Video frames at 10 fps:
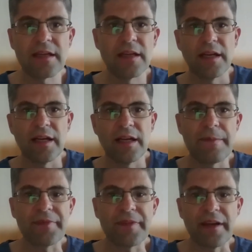
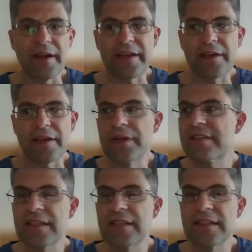I can really say
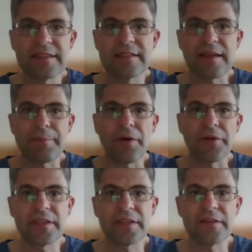that this is a
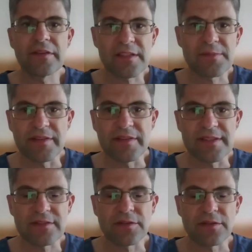positive experience.
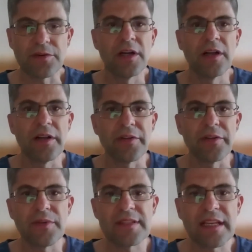So
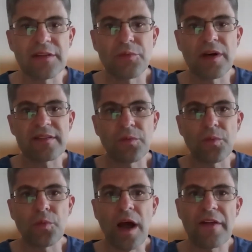Switzerland was
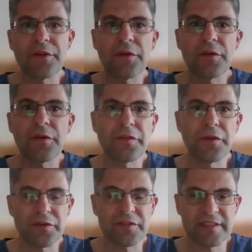one of the
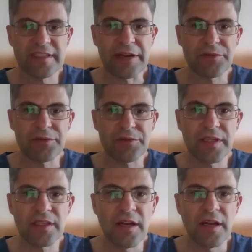first country
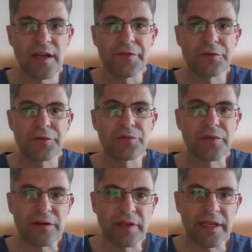to
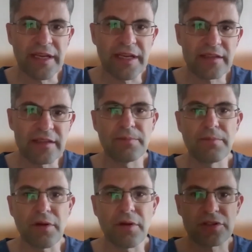regulate the
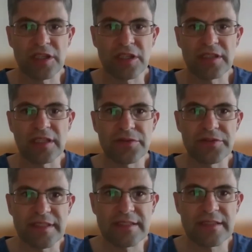blockchain
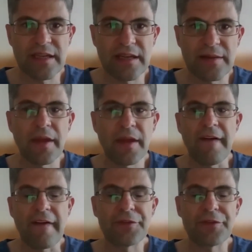ecosystem
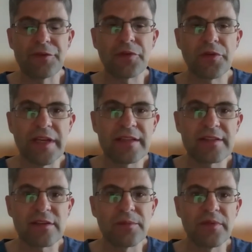and to create
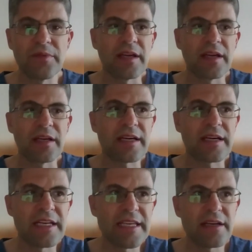some
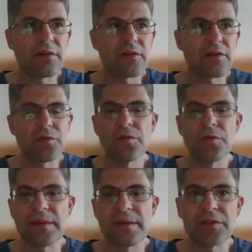clear rules
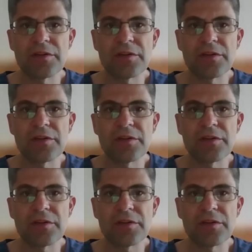about